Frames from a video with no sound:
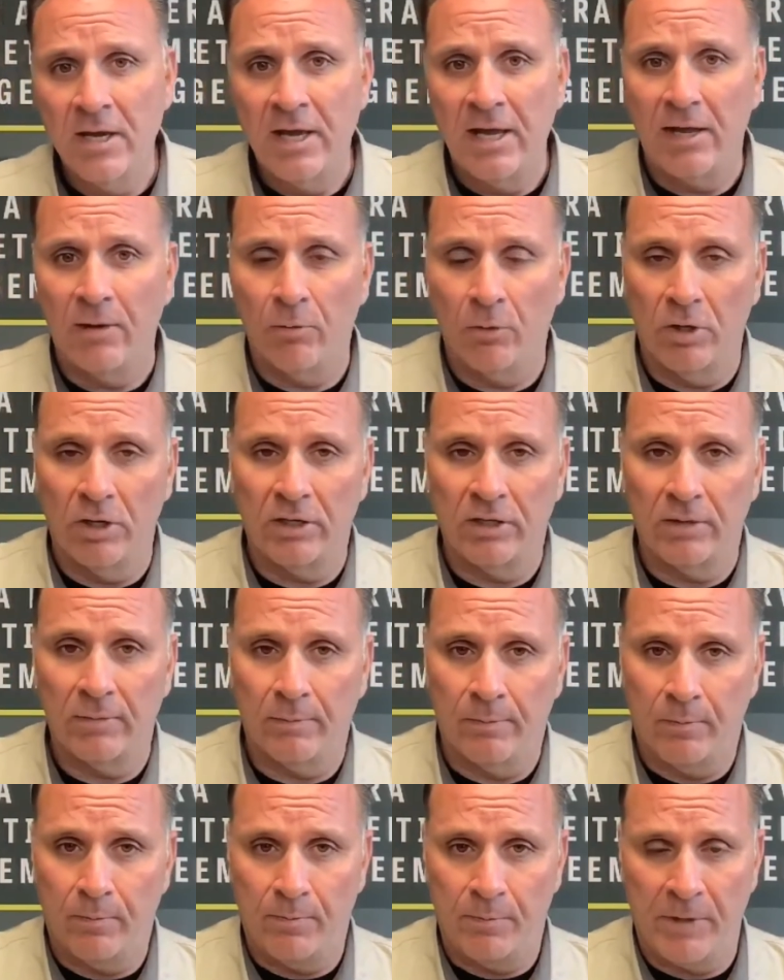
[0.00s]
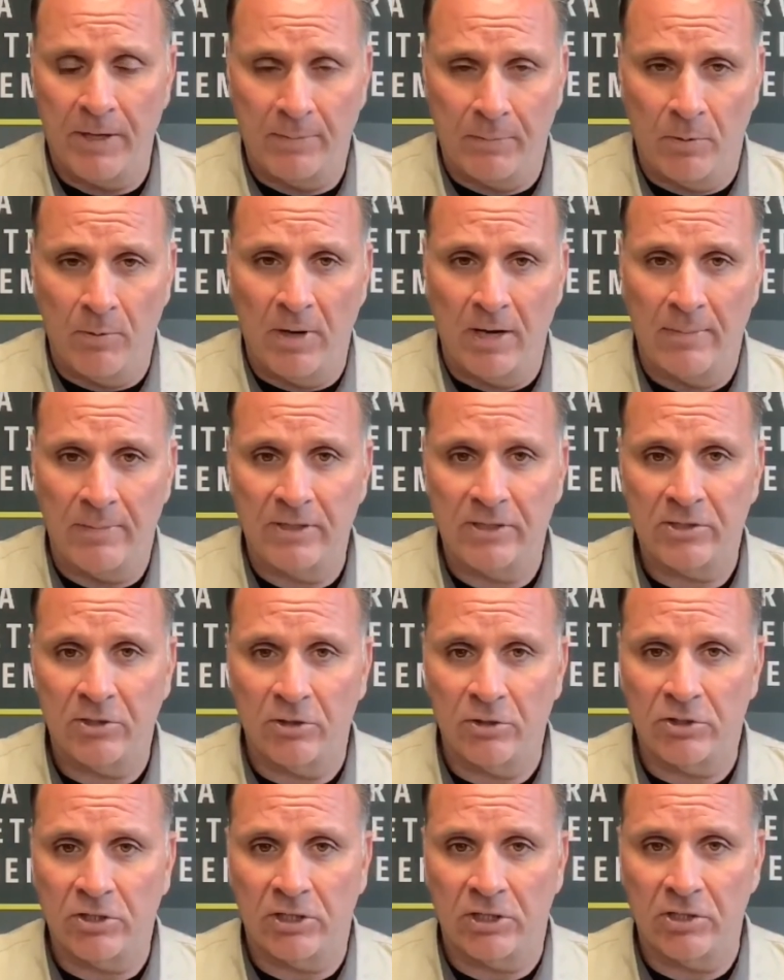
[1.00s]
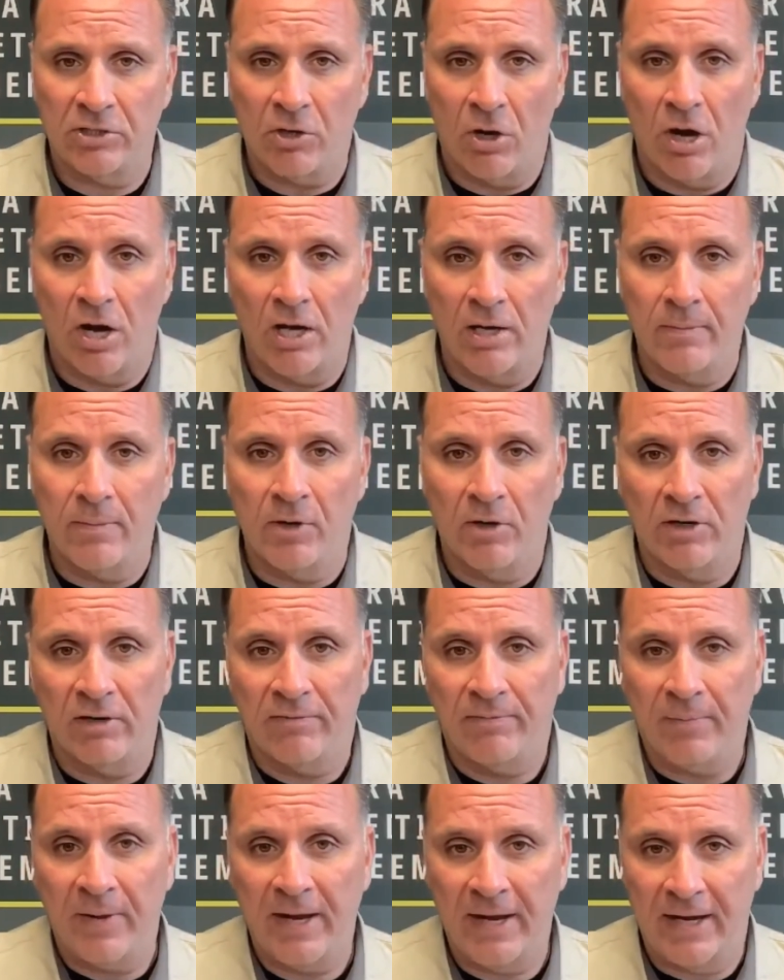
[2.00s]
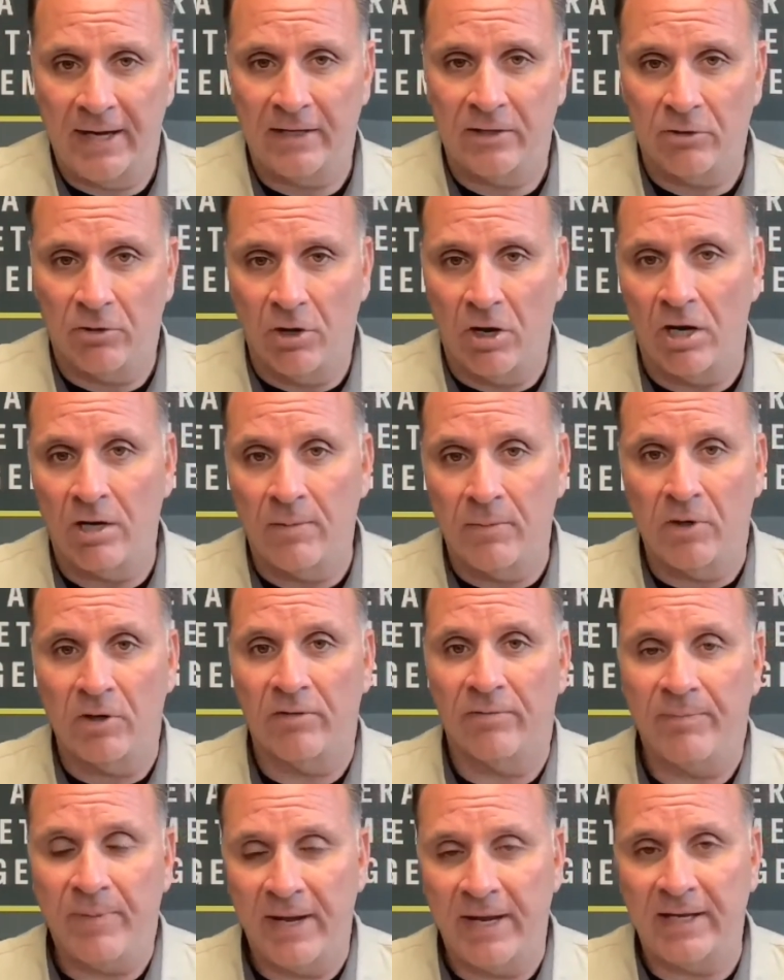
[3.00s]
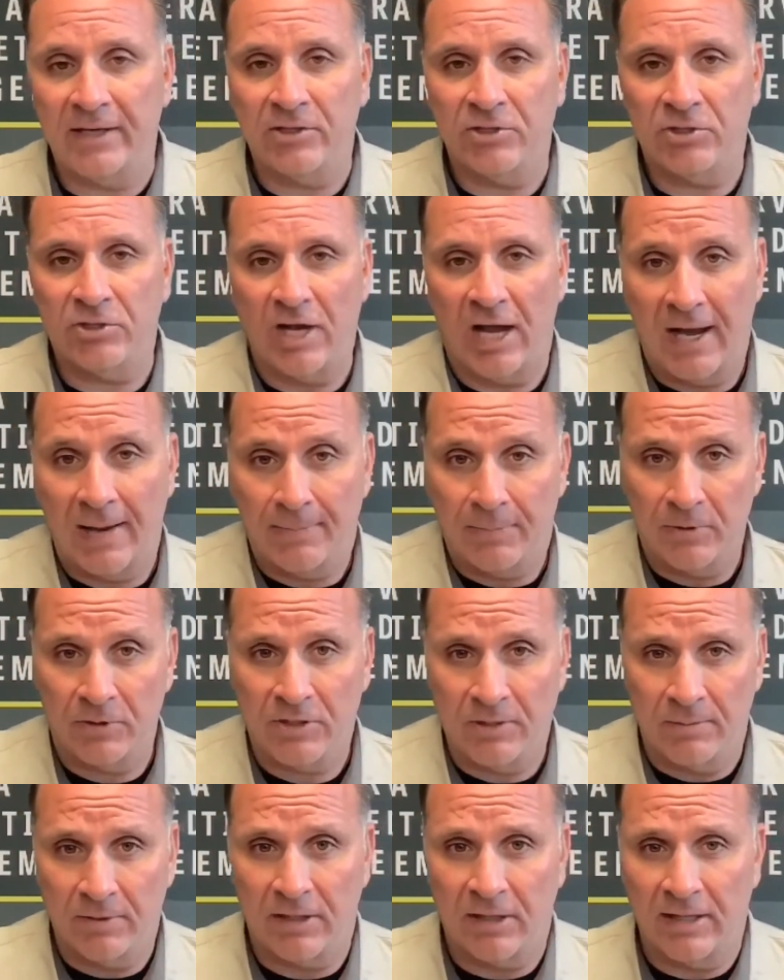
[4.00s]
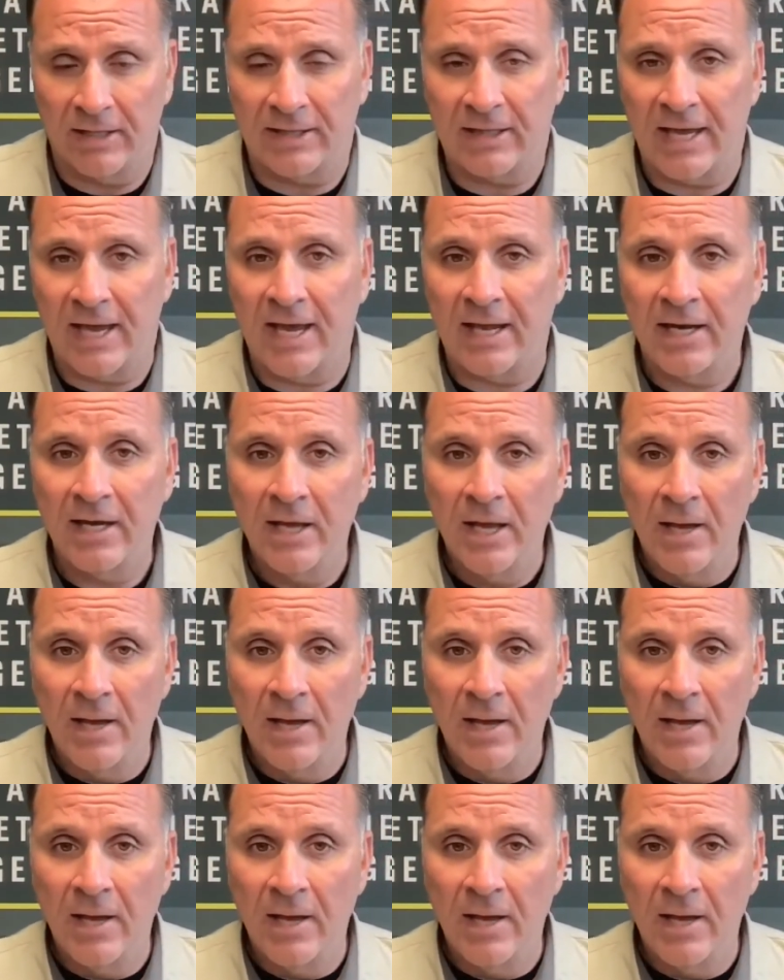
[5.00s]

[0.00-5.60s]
and what people might be searching is automotive paint or automotive paint shop or something like that.